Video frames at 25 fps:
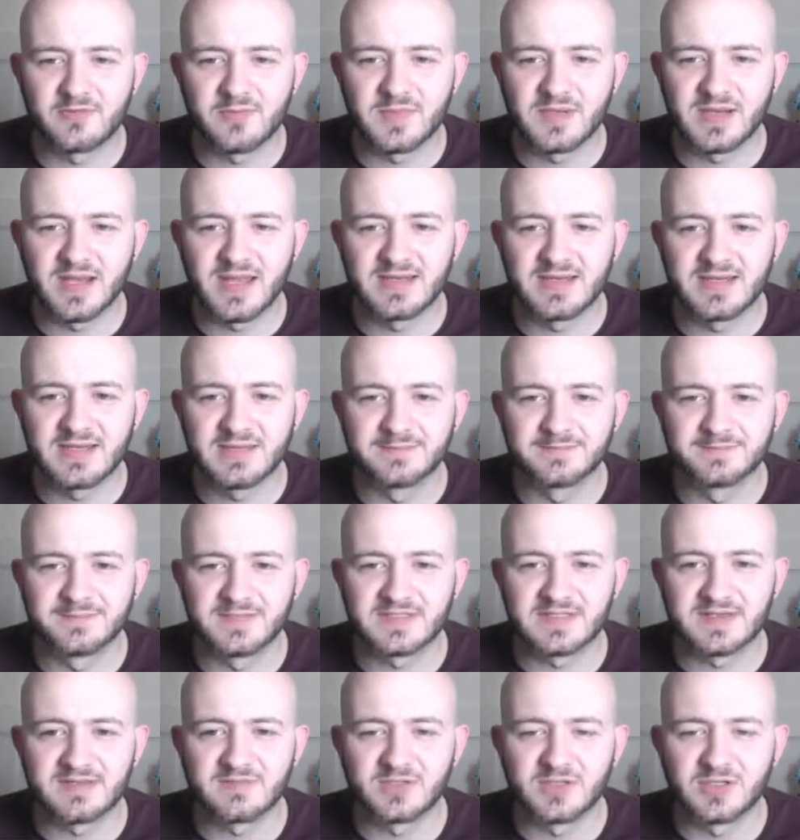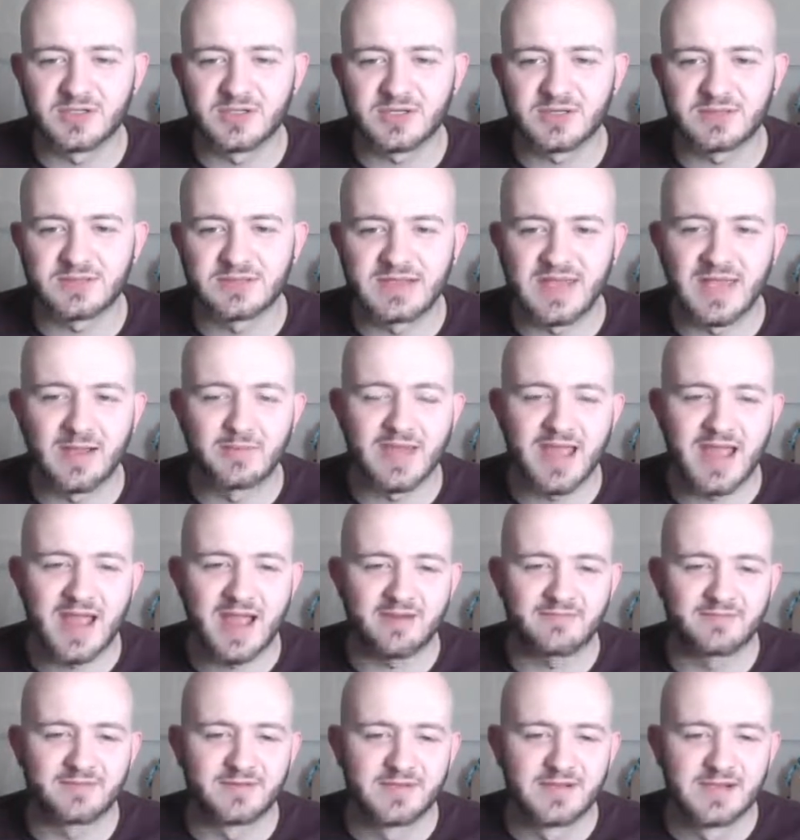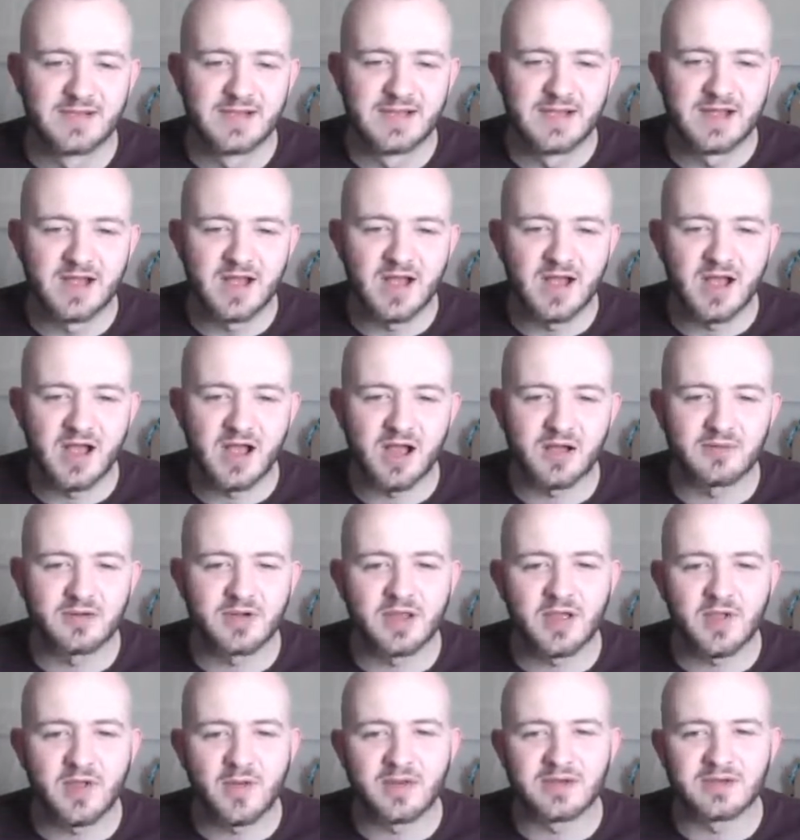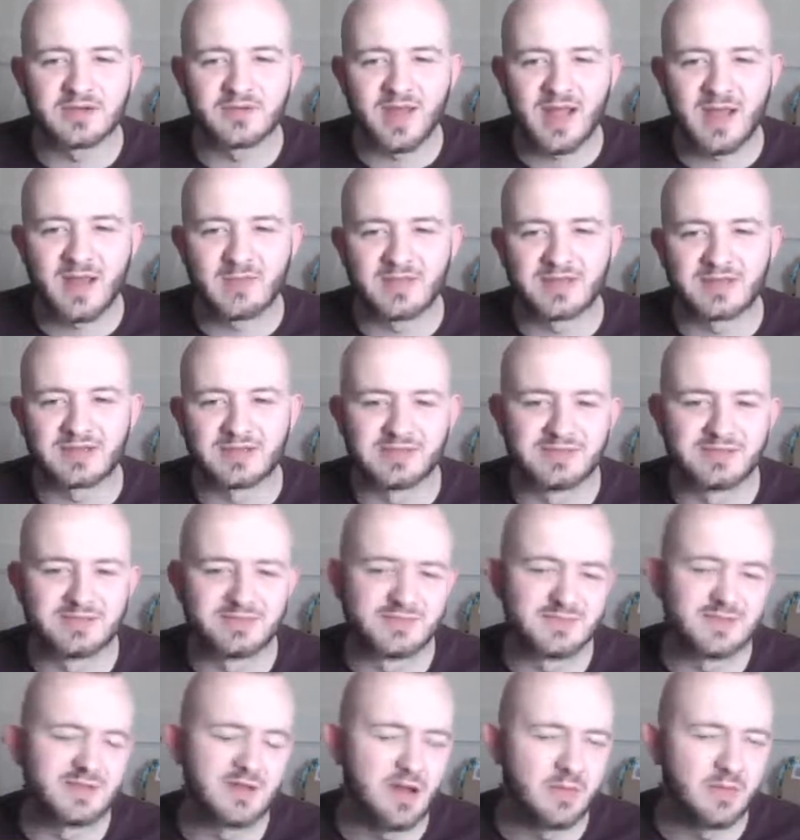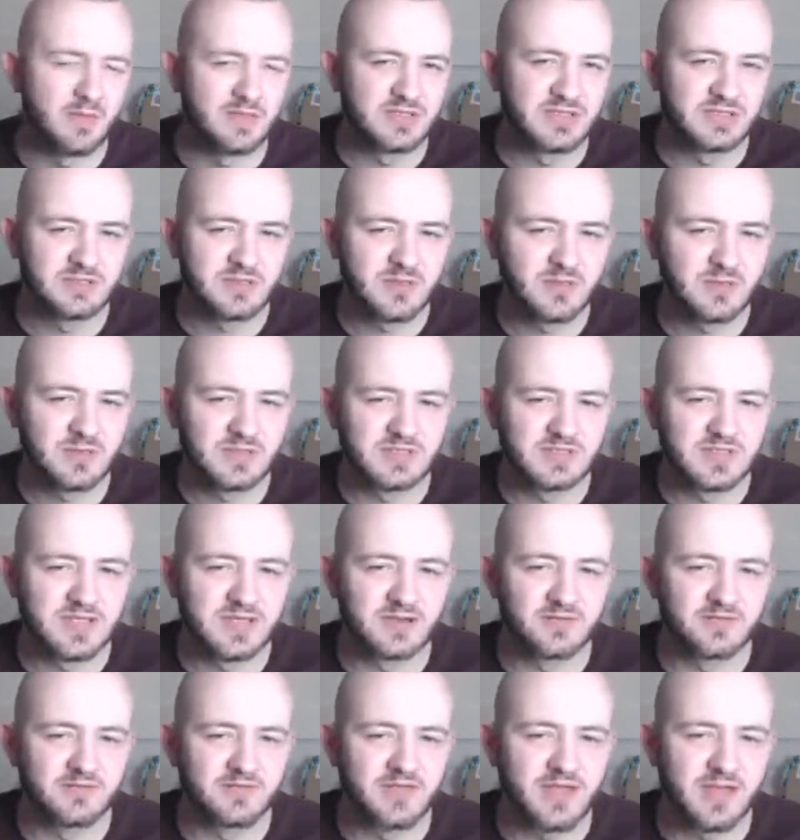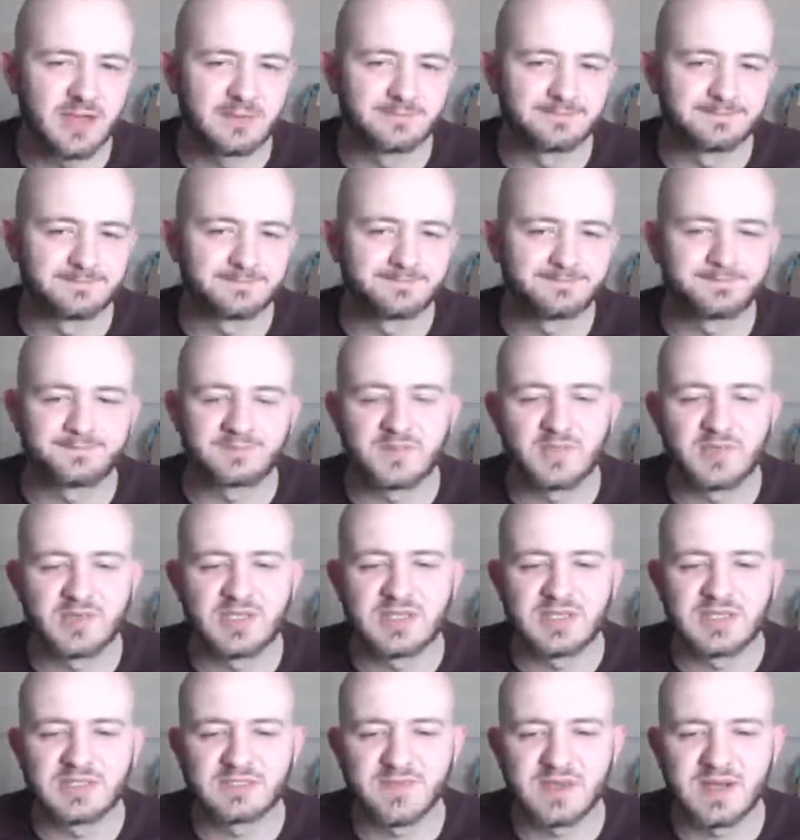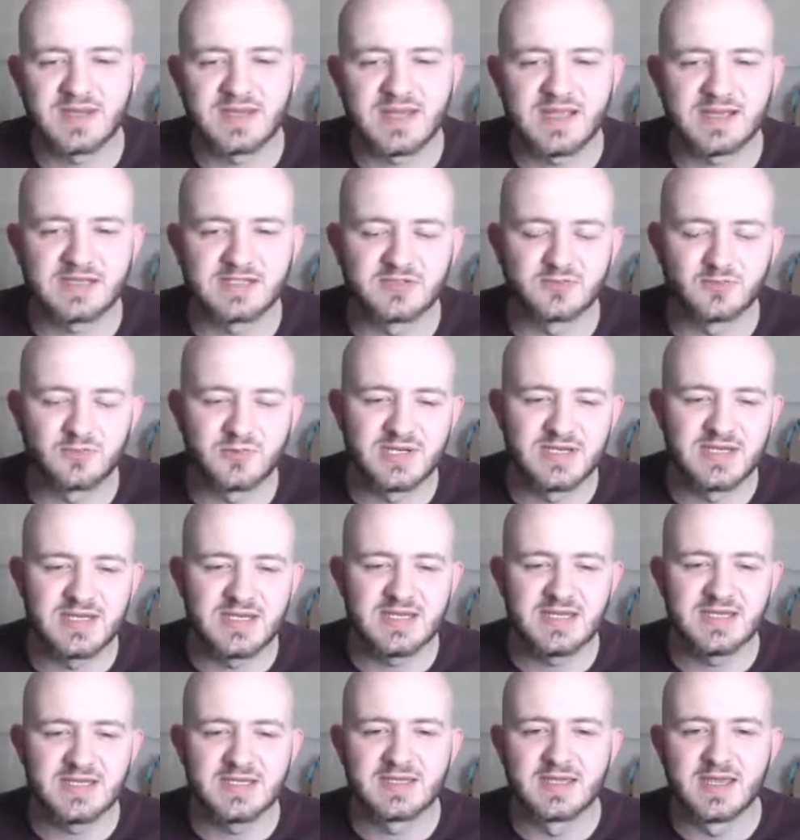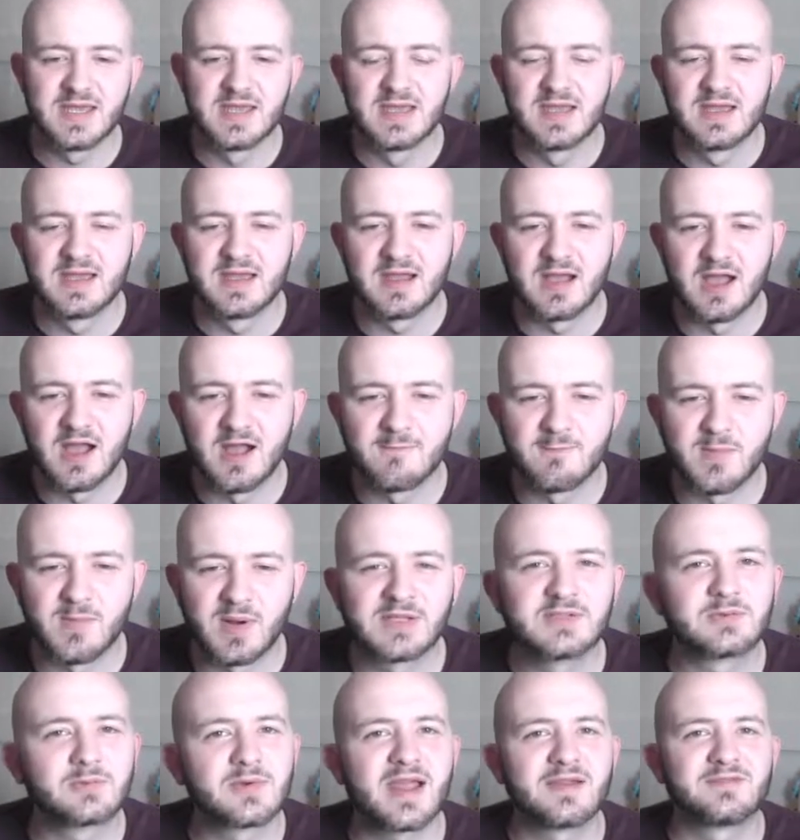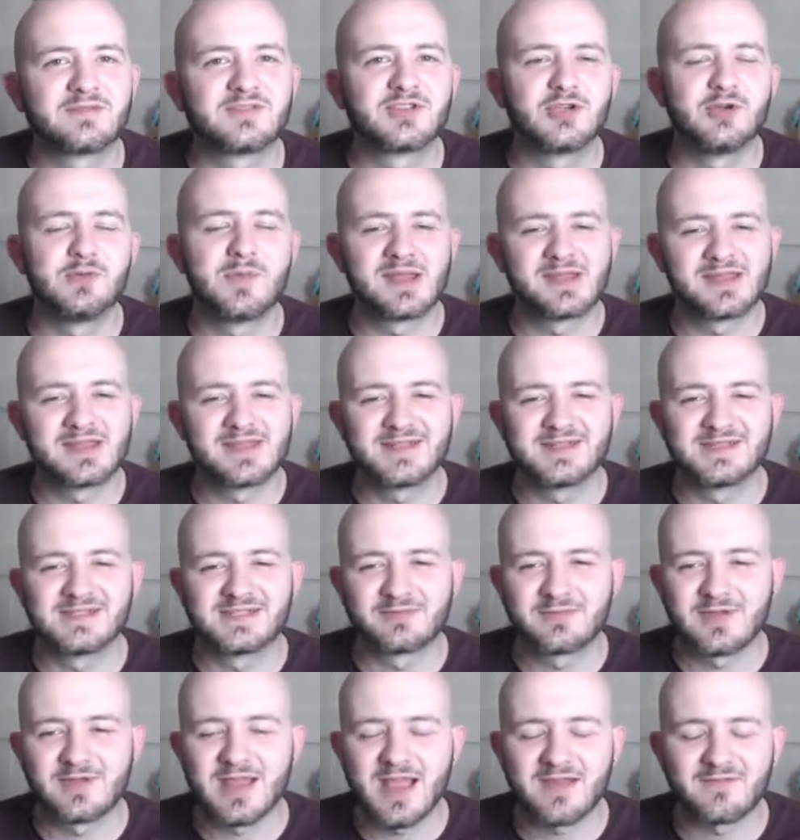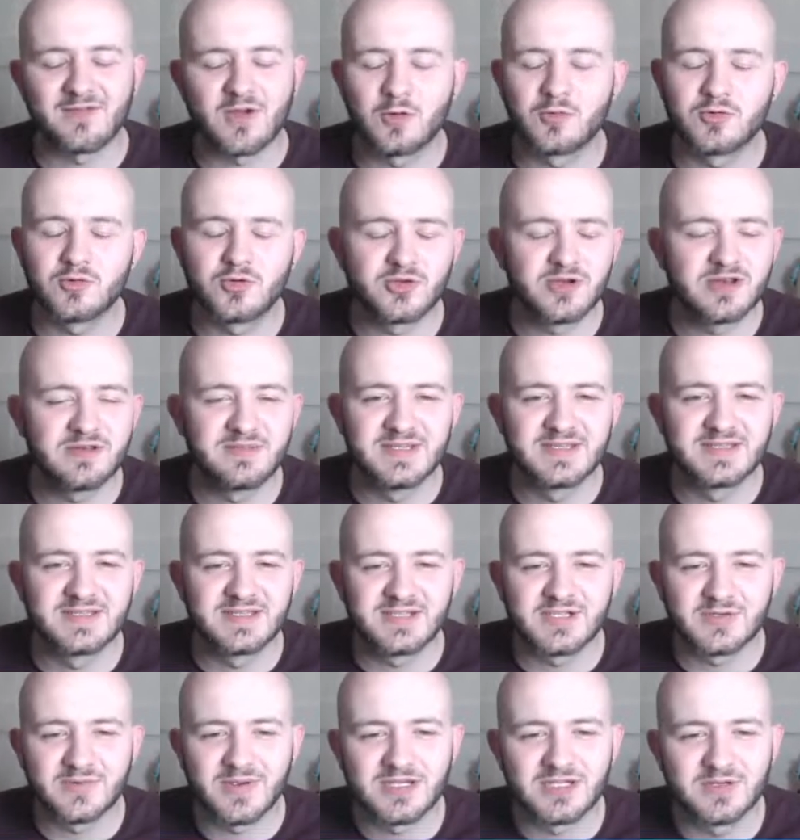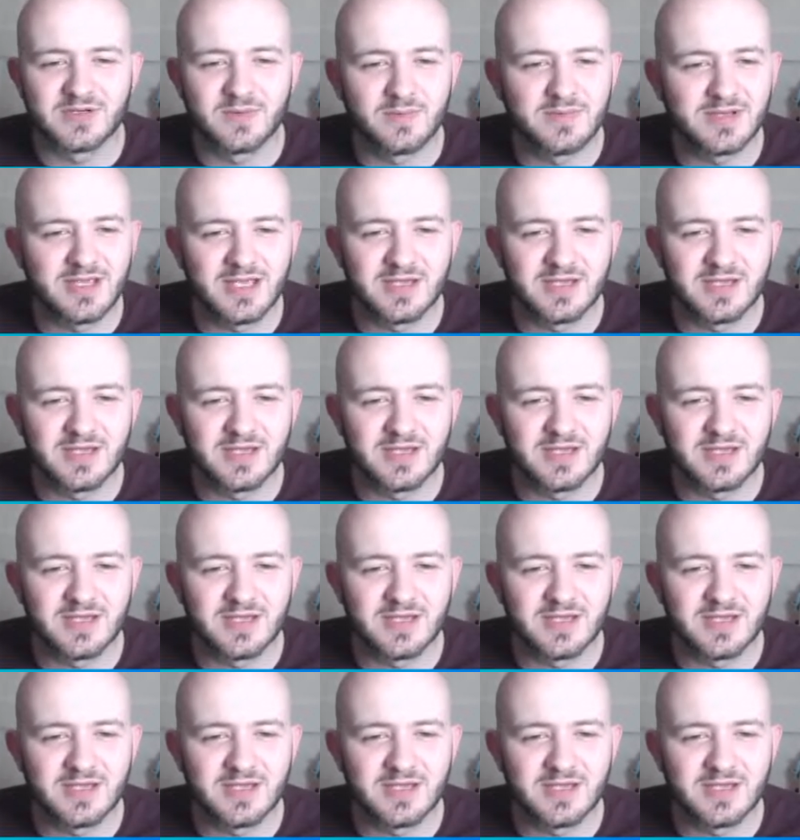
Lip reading: the lady. Let's have a look. Yeah, we have. I'm going to go ahead and grab it because, you know, I'm a stickler for that. We can get as many eggs as we need. But I don't want to have too many, because if we have a whole Dreepy situation when we get a